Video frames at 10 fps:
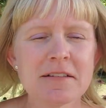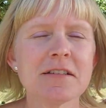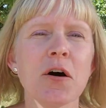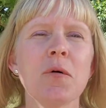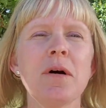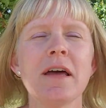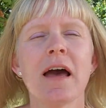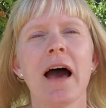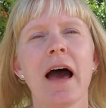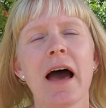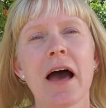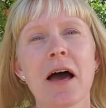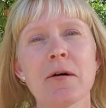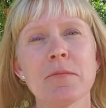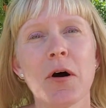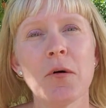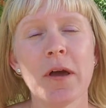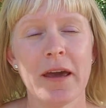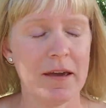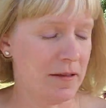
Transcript: So, okay,